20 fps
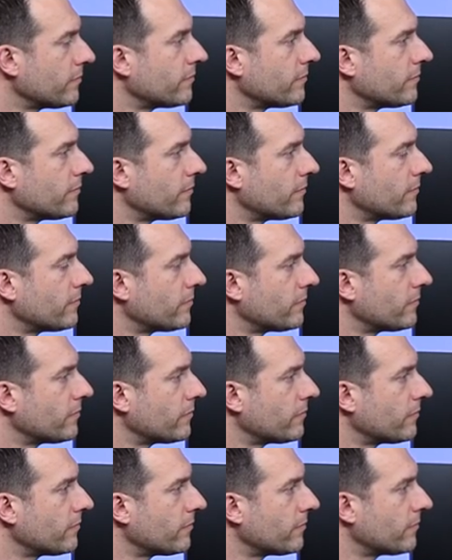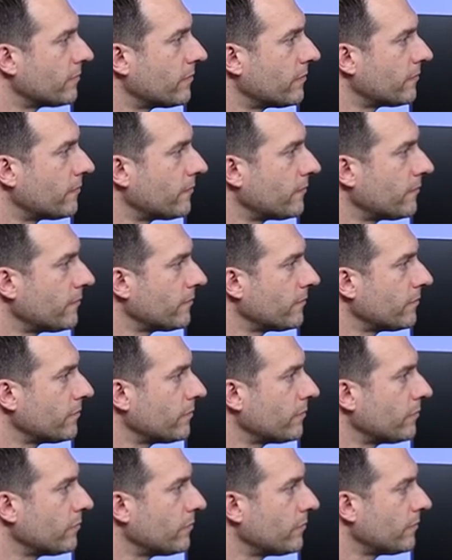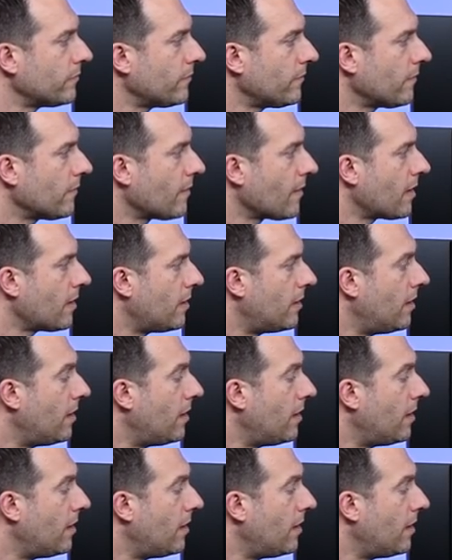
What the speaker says: [no speech]